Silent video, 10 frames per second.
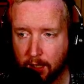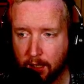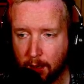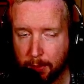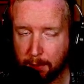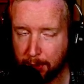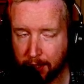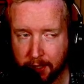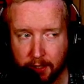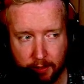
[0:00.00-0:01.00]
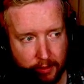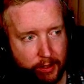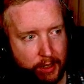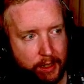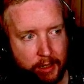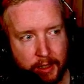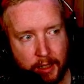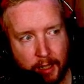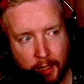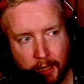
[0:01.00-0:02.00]
I'm being polite.
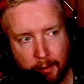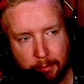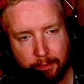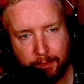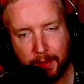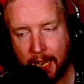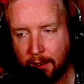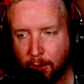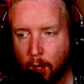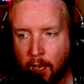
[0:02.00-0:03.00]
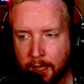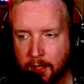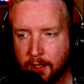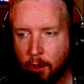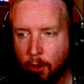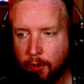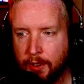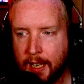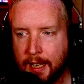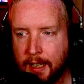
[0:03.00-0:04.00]
Um, and I've got lights on
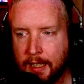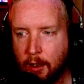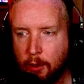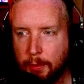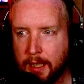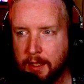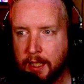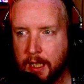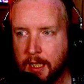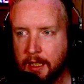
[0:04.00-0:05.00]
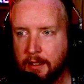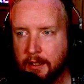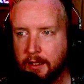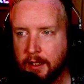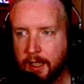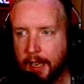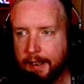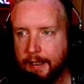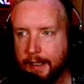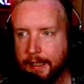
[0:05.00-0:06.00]
and a hot PC,
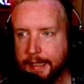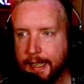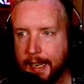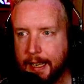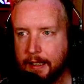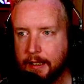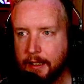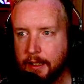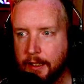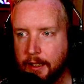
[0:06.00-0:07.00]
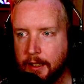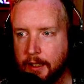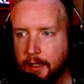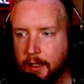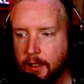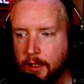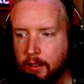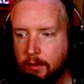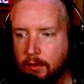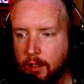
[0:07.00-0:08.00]
then uh, yeah,
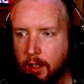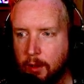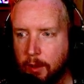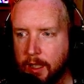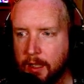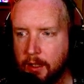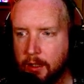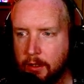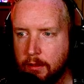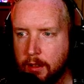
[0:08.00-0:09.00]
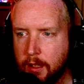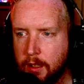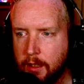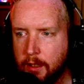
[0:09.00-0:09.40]
Right, we need to uh,